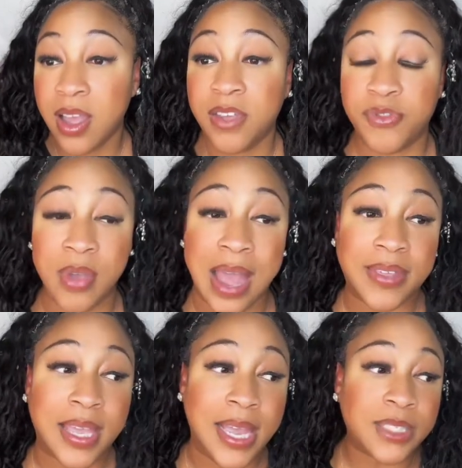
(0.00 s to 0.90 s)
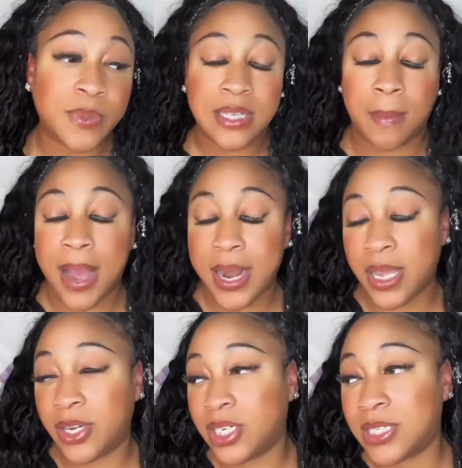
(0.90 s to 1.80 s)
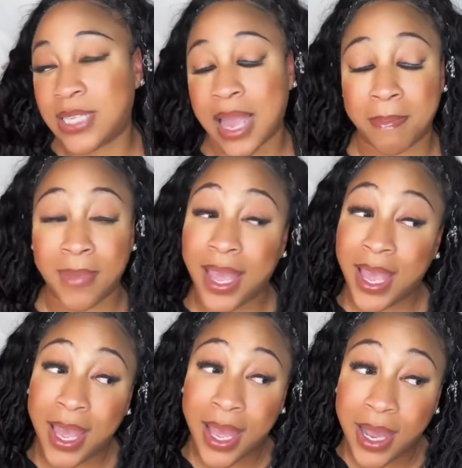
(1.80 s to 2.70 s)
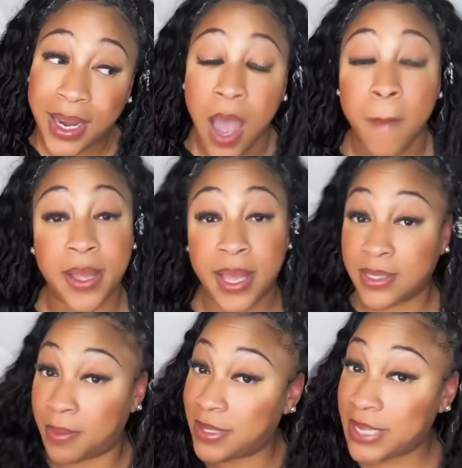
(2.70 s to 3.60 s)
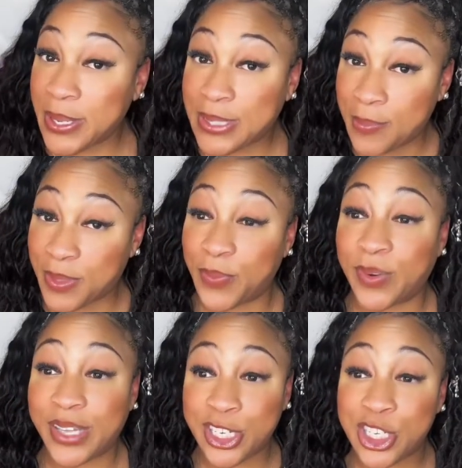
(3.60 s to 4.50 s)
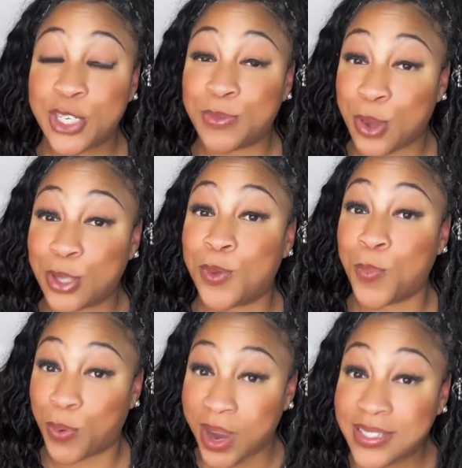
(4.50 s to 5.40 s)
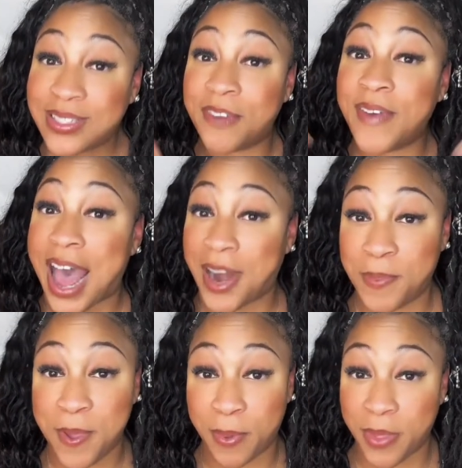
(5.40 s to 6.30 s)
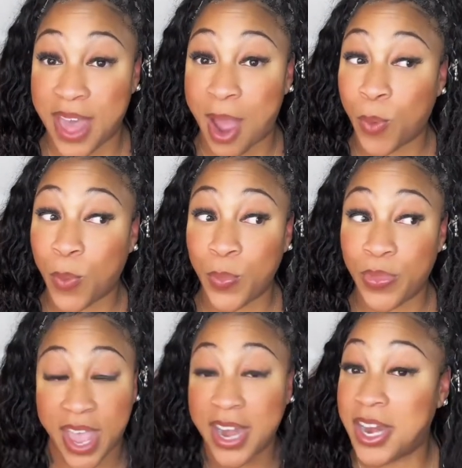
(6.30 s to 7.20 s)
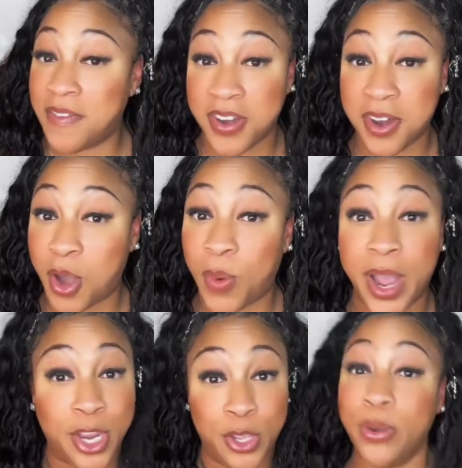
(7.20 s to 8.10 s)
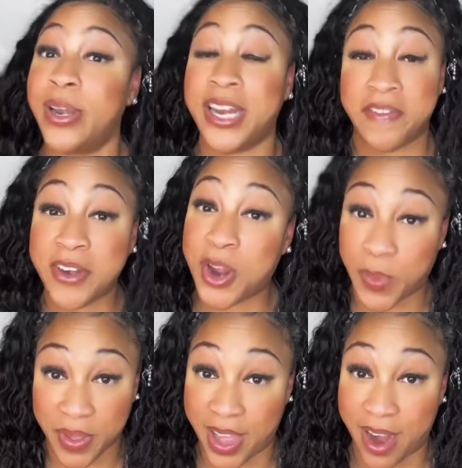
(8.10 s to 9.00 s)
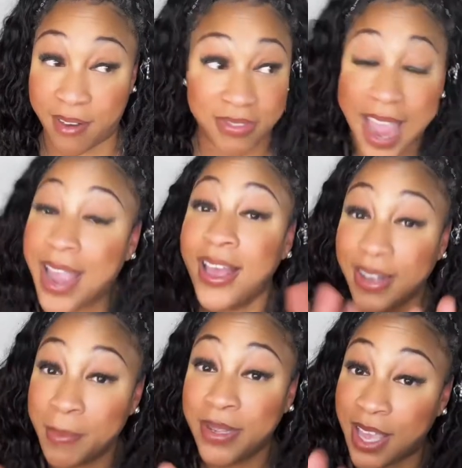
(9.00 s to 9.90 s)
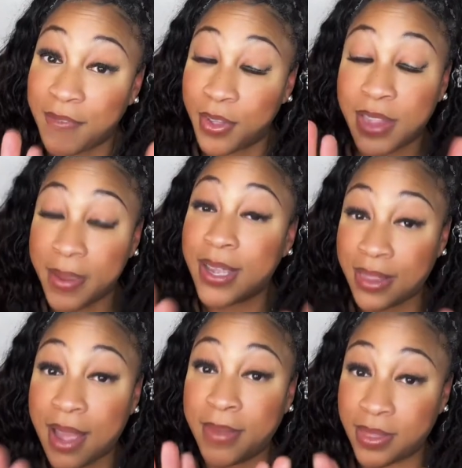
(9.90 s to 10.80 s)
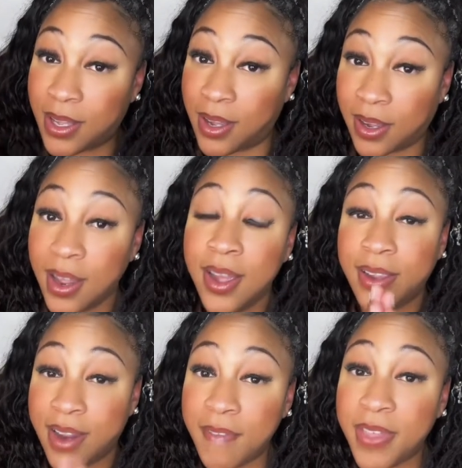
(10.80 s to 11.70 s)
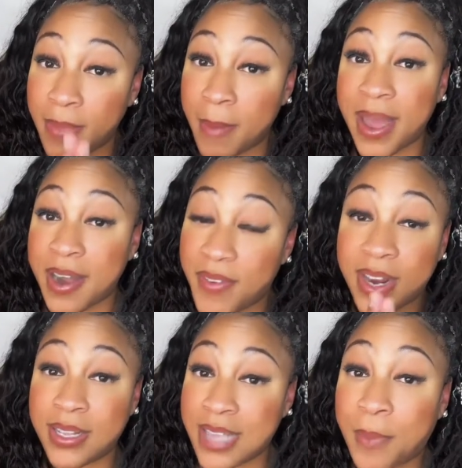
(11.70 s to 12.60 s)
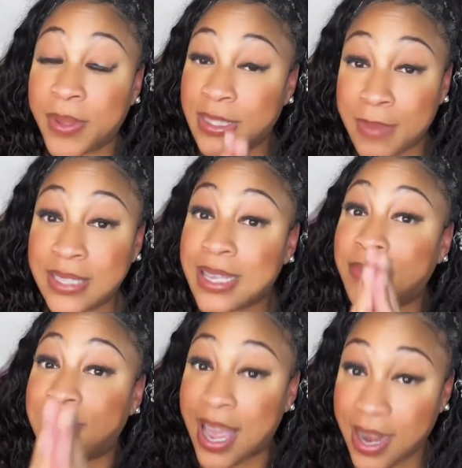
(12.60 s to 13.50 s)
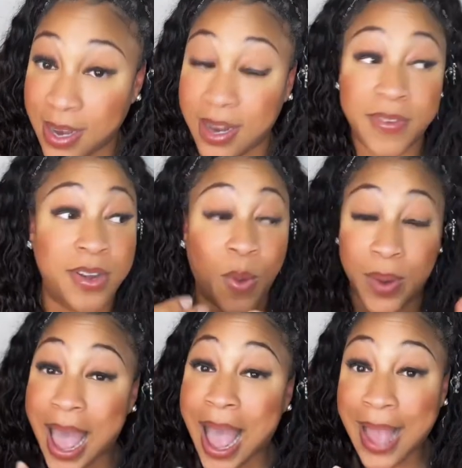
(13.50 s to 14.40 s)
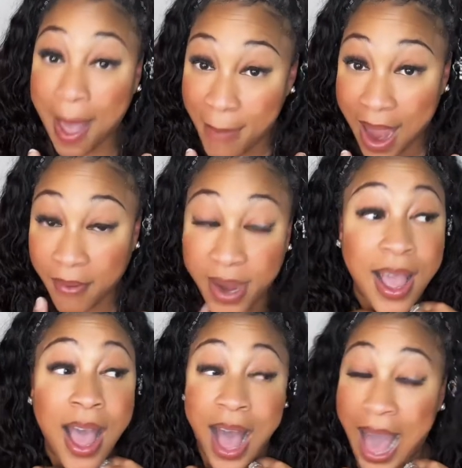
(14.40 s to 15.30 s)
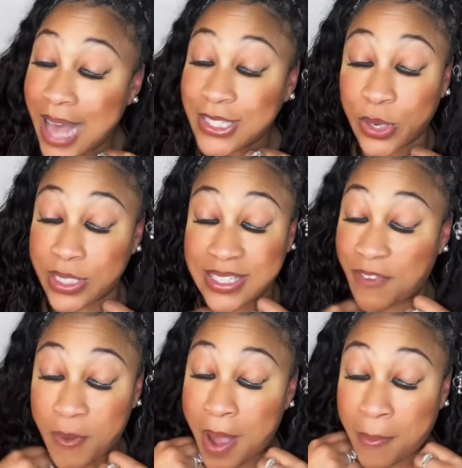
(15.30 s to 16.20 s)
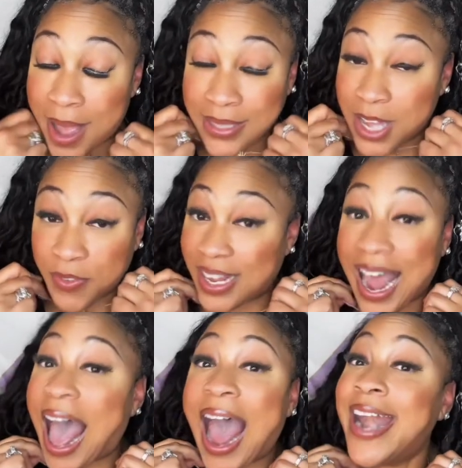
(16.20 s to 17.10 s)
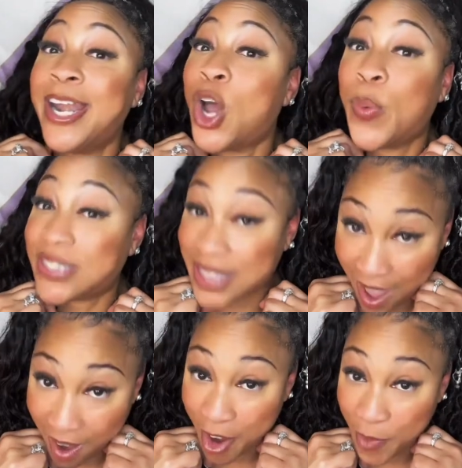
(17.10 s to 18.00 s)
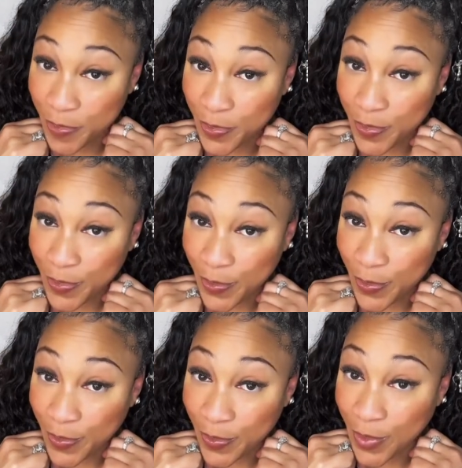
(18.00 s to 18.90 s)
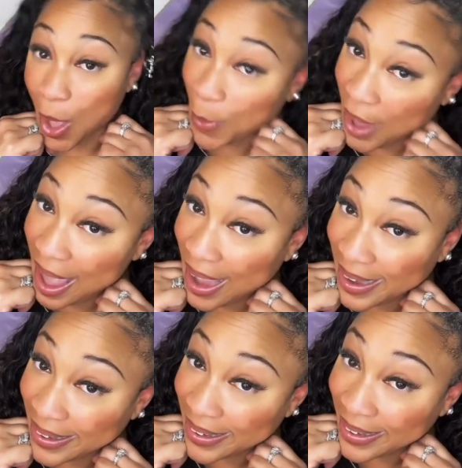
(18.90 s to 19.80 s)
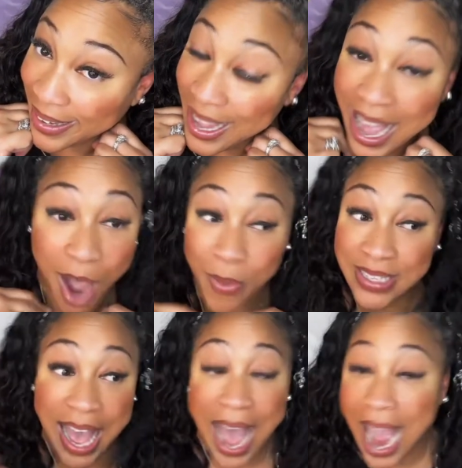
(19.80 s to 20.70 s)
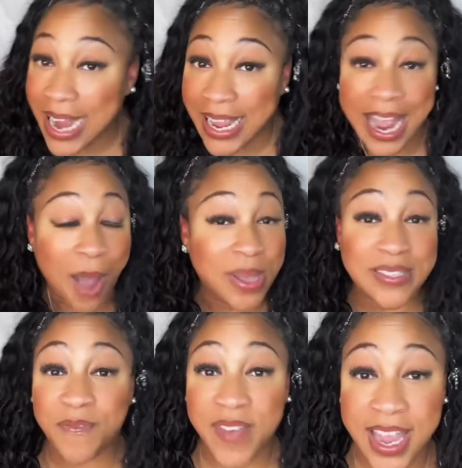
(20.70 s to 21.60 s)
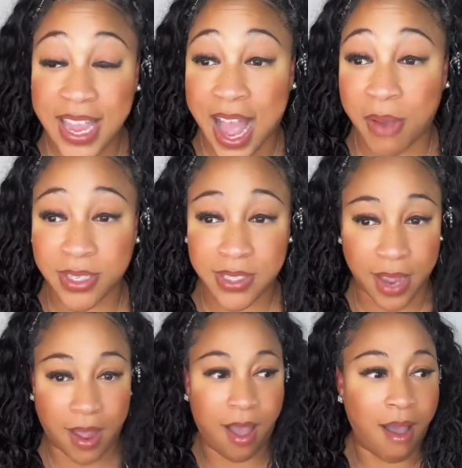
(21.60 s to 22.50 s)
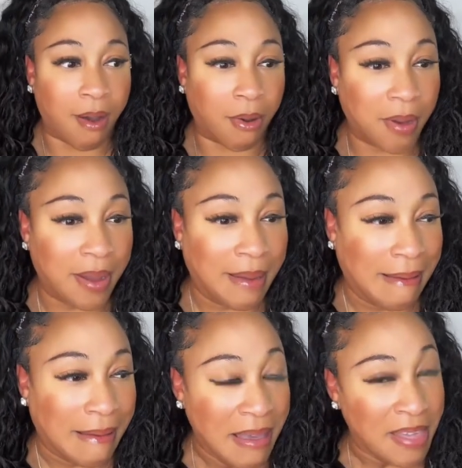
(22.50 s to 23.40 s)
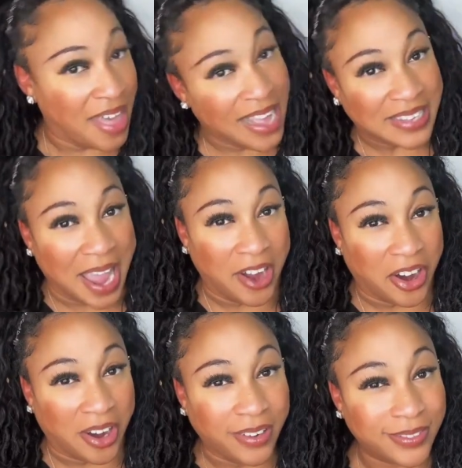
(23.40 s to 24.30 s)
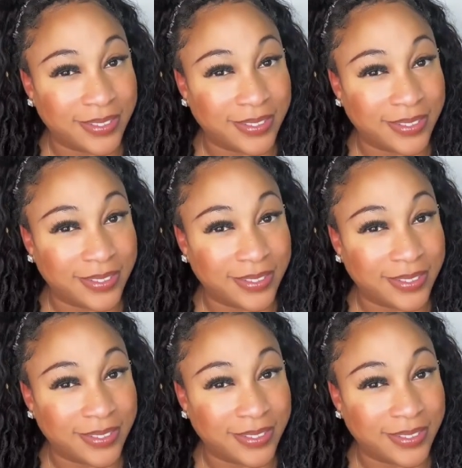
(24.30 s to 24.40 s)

If you have kids with somebody and you're just like, man, because let me tell you something, relationships also bring stuff out of people that they didn't even know and you didn't even know were there. Let me give them the benefit of the doubt, because many times they didn't even know. When I got married, I saw stuff about myself that I didn't know was there. Okay? I wasn't hiding it. I wasn't faking. I was just like, oh, that's anger.